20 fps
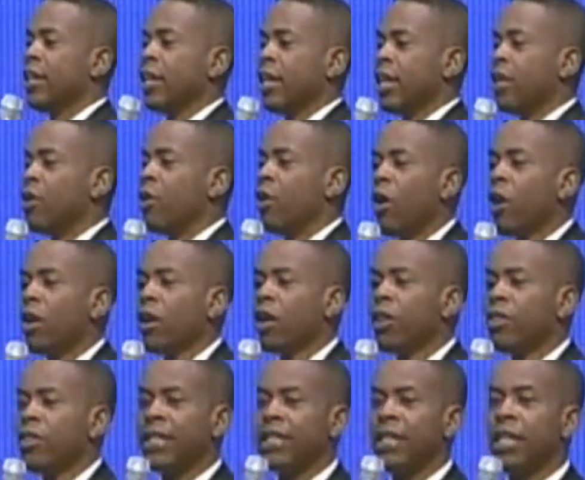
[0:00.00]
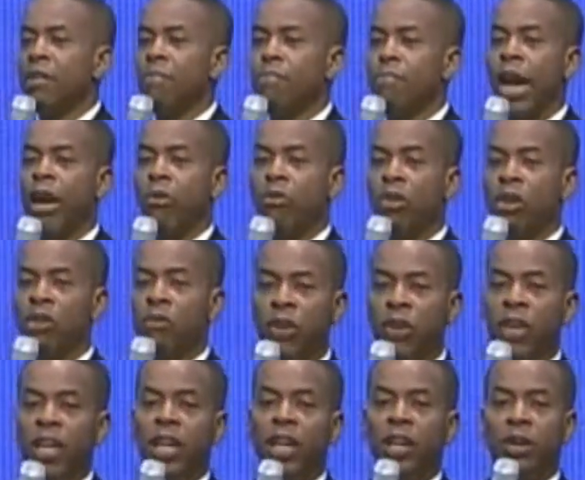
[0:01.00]
in order that he might
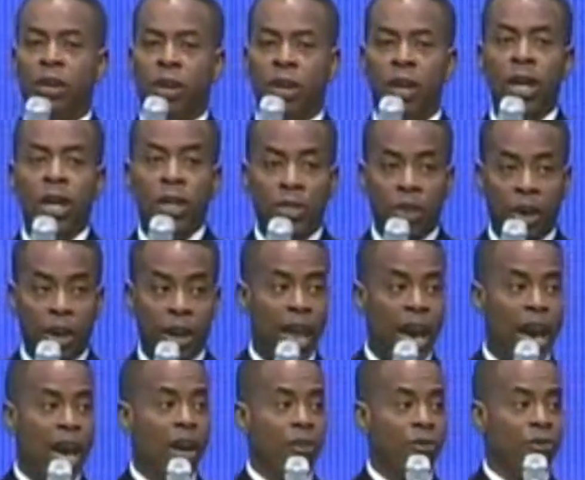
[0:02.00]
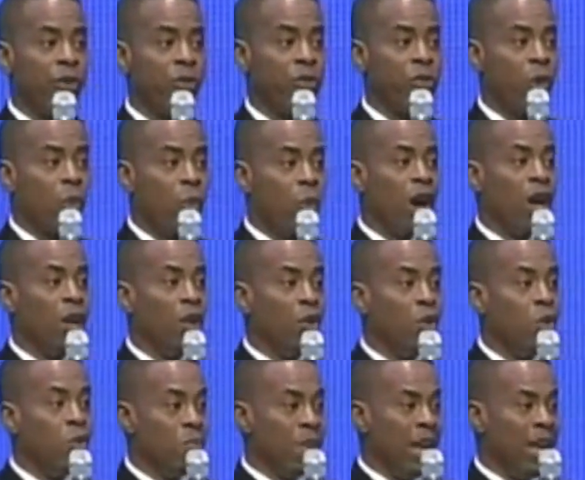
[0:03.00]
reveal the life of the one
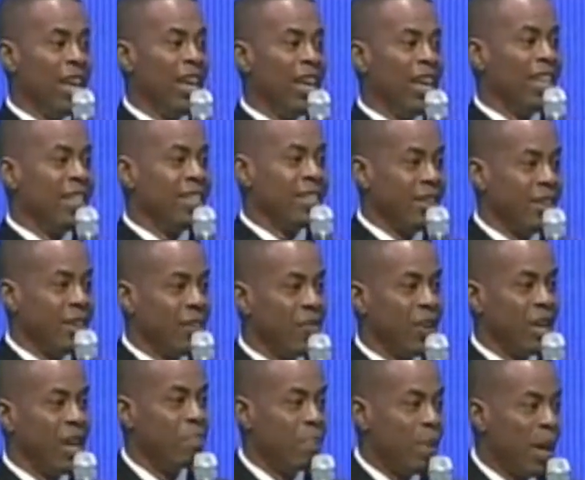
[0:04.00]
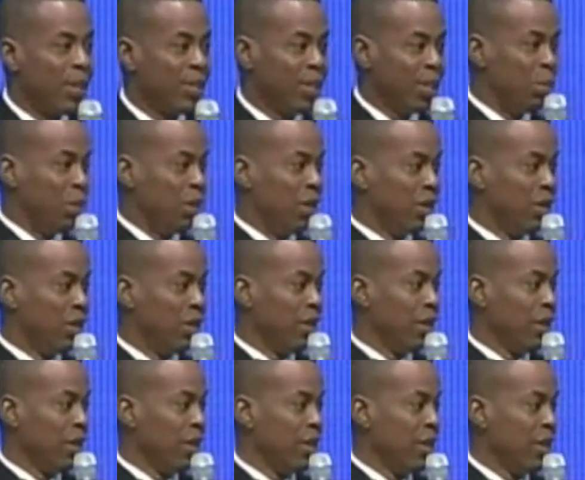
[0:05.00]
who made his living possible.
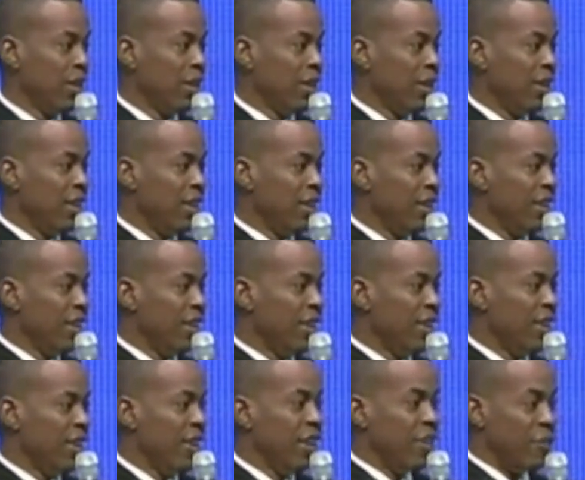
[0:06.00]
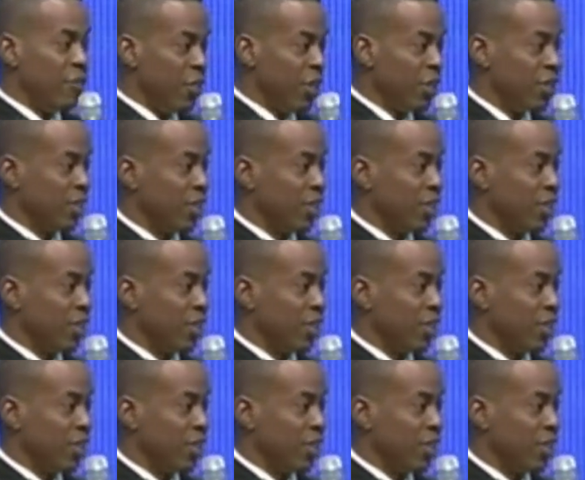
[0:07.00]
If this